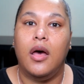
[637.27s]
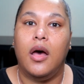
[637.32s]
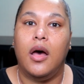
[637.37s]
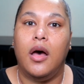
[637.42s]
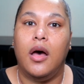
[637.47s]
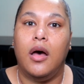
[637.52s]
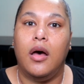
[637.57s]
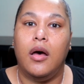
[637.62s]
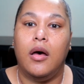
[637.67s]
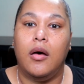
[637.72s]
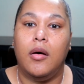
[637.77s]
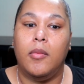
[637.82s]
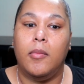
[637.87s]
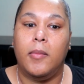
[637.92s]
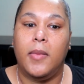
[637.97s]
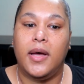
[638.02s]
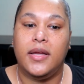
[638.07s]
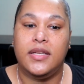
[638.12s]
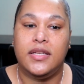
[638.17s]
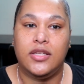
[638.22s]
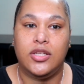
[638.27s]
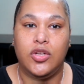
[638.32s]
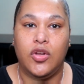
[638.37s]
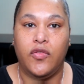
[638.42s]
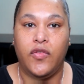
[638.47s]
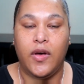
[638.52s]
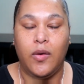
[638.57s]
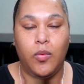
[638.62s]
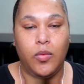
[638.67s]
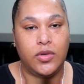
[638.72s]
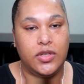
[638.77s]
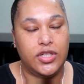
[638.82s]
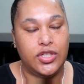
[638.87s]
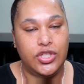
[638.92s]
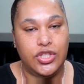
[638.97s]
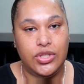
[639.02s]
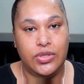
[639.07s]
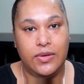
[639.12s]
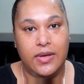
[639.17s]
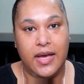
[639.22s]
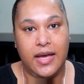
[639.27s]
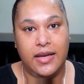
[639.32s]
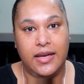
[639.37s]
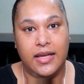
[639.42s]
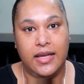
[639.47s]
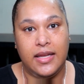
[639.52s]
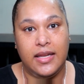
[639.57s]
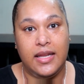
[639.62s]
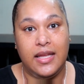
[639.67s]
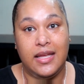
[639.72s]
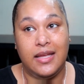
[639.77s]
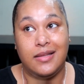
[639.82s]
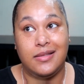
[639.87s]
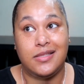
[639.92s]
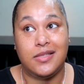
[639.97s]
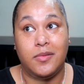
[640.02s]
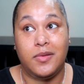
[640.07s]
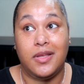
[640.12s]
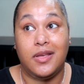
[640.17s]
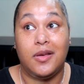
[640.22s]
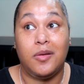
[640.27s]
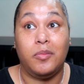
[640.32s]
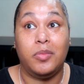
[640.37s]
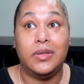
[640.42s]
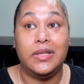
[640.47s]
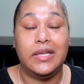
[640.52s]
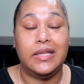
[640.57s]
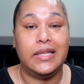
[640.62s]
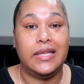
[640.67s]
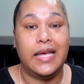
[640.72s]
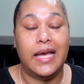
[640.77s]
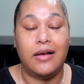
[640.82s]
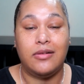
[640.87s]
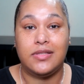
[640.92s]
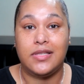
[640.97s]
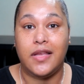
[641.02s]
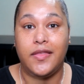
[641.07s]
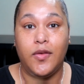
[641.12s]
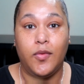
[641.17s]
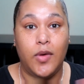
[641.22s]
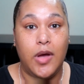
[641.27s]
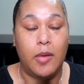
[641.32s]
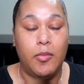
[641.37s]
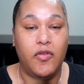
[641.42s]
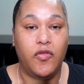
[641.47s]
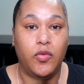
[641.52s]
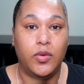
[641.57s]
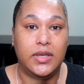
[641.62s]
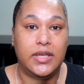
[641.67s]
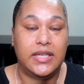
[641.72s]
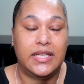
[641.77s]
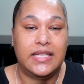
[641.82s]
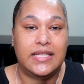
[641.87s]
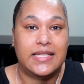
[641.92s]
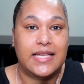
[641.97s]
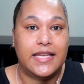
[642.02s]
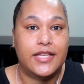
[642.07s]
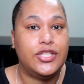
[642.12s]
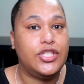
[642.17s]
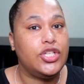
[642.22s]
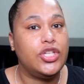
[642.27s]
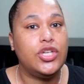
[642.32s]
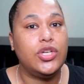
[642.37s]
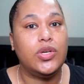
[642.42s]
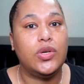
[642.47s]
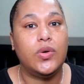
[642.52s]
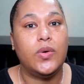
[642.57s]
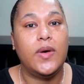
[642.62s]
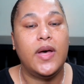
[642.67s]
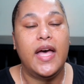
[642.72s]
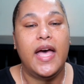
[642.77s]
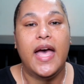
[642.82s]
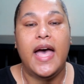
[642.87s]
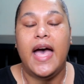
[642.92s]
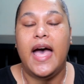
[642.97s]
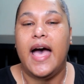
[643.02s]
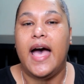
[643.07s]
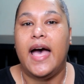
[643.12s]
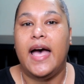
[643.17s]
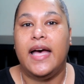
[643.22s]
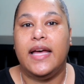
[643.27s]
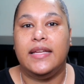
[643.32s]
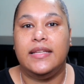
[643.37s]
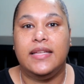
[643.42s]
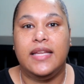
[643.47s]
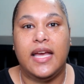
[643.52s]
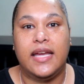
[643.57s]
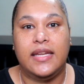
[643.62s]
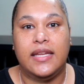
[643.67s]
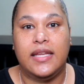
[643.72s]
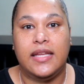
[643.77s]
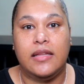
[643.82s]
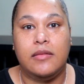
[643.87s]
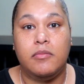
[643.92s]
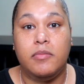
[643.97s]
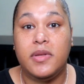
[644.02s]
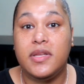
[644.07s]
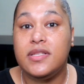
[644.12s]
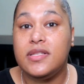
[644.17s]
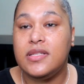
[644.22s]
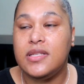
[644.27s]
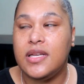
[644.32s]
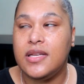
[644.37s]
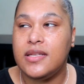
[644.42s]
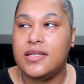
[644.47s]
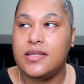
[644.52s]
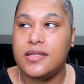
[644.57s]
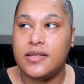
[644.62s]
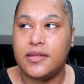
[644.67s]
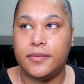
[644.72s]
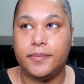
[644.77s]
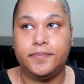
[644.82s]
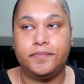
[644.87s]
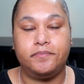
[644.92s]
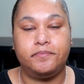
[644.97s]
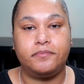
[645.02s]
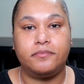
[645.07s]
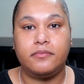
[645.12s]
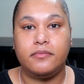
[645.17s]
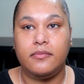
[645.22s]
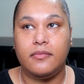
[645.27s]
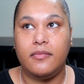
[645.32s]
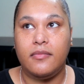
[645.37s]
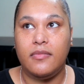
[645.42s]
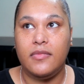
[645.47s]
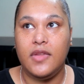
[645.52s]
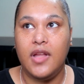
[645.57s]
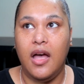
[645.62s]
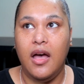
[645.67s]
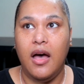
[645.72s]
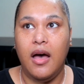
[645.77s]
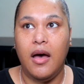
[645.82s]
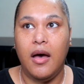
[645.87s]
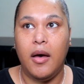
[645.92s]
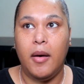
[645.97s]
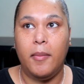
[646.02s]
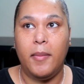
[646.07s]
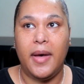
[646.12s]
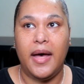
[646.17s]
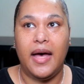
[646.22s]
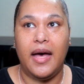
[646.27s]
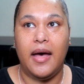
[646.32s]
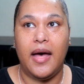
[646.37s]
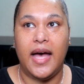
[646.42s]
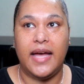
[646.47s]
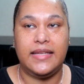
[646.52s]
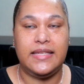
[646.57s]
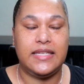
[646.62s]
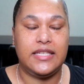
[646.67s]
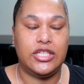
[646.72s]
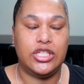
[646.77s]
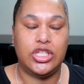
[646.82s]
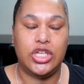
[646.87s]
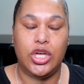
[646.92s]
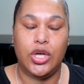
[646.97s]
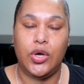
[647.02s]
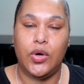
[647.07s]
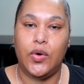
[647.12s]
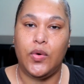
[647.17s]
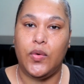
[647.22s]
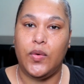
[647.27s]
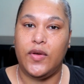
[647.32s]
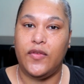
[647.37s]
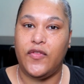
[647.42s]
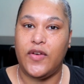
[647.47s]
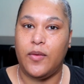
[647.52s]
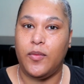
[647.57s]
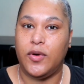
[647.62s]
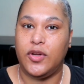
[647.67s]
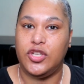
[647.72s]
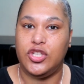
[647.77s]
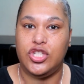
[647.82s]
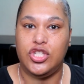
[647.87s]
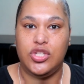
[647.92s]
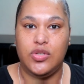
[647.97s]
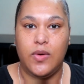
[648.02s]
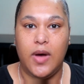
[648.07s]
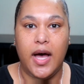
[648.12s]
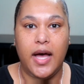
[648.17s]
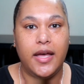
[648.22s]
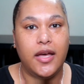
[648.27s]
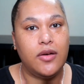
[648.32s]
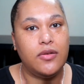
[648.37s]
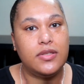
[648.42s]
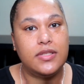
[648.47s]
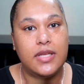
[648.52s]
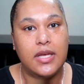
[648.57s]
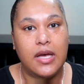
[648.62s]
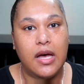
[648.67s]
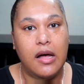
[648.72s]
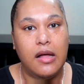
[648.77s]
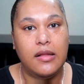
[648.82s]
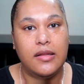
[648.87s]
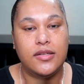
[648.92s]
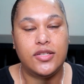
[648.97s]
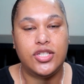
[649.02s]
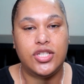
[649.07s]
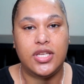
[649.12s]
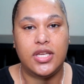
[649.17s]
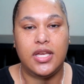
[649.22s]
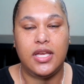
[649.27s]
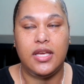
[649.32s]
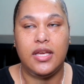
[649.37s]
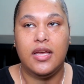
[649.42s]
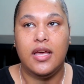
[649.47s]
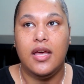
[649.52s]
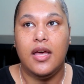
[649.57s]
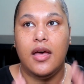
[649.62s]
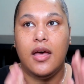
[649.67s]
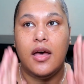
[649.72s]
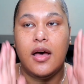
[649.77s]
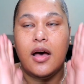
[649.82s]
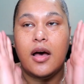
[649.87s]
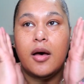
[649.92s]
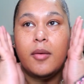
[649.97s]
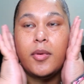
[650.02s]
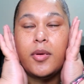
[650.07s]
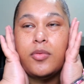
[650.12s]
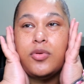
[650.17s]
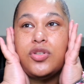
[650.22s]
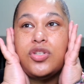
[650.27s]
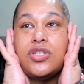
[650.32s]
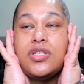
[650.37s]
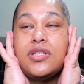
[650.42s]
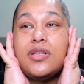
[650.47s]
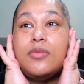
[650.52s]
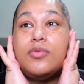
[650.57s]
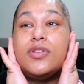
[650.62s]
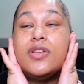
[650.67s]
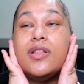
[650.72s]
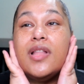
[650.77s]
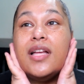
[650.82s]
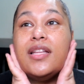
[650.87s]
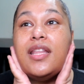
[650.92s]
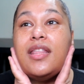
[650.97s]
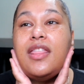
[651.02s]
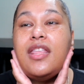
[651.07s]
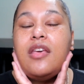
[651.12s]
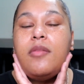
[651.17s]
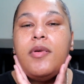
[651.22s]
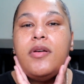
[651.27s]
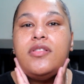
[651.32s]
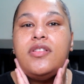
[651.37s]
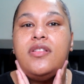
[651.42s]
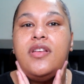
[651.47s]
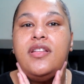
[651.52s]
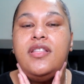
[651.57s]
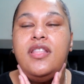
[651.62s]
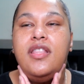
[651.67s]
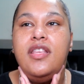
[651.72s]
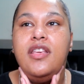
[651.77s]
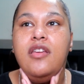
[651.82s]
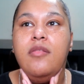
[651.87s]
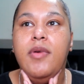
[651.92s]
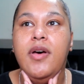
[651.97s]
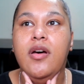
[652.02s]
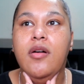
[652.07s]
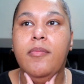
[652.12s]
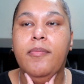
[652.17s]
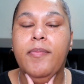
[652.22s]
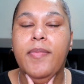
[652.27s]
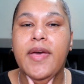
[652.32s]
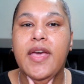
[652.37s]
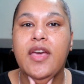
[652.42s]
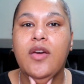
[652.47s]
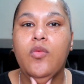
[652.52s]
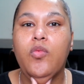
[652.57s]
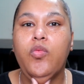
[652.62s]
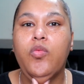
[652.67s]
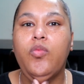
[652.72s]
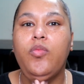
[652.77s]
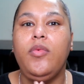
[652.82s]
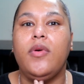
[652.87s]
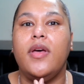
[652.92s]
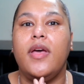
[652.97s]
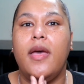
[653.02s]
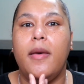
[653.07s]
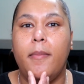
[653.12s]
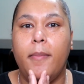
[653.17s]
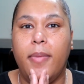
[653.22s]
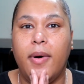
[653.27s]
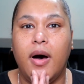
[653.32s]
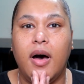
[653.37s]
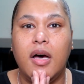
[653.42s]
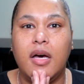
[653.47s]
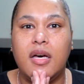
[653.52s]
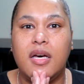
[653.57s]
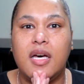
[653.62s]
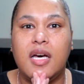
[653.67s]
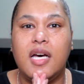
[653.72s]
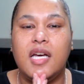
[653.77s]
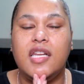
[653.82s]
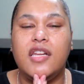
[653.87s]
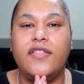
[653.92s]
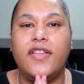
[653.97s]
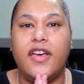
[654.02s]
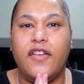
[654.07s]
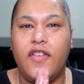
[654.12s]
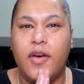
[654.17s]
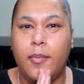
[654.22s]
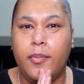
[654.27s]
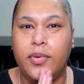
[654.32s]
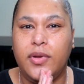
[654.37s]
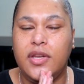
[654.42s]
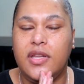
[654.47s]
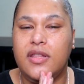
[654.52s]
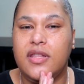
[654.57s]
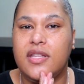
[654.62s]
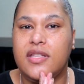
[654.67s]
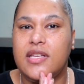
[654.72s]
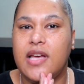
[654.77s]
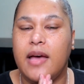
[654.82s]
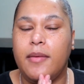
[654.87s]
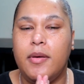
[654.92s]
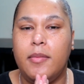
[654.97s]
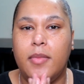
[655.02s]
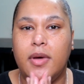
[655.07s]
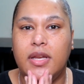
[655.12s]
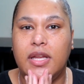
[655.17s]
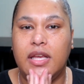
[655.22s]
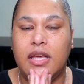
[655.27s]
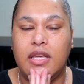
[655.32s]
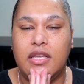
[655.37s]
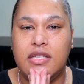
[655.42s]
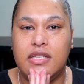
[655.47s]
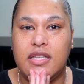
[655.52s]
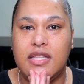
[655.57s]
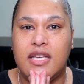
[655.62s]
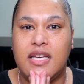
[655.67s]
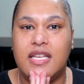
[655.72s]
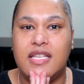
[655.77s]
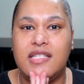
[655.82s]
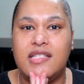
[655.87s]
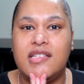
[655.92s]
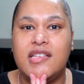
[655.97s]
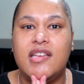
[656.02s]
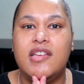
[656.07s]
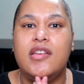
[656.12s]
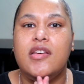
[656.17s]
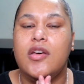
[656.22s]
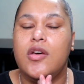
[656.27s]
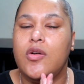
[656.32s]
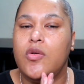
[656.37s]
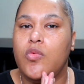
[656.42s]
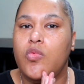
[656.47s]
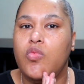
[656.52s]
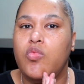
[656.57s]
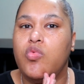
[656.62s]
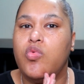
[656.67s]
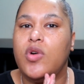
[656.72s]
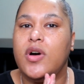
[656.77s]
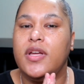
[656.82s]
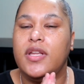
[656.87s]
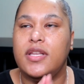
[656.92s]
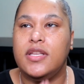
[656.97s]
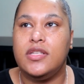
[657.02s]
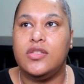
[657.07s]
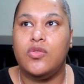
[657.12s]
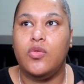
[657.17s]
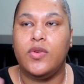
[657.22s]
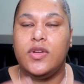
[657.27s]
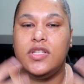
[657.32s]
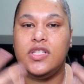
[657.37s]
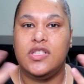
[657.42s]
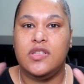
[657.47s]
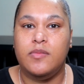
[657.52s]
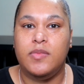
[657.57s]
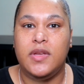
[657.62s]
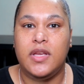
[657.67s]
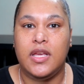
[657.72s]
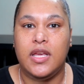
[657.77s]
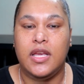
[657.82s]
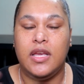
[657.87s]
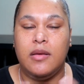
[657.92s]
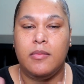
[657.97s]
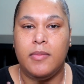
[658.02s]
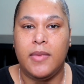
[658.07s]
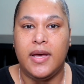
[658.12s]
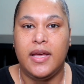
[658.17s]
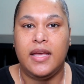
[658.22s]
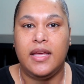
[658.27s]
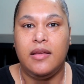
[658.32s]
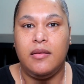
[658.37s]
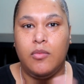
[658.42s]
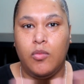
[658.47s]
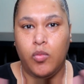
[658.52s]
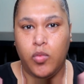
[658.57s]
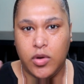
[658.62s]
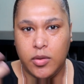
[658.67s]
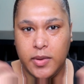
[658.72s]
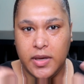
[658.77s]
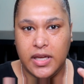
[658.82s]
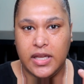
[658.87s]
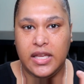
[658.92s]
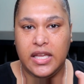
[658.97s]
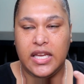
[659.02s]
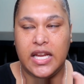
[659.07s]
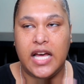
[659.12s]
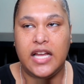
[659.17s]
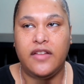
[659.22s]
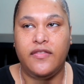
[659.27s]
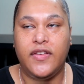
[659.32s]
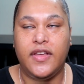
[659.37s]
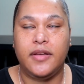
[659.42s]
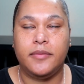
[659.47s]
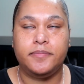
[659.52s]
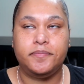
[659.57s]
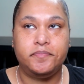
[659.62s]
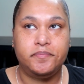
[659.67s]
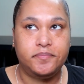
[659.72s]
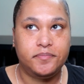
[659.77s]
I didn't know if I wanted to get it in something completely outside the realm of what it is I do and get it in business. I didn't know if I wanted to do IO psychology. It was a lot to think about. It was a lot to think about, bang and buck, kind of like, if I'm putting the time and money into this, what am I going to get out of it?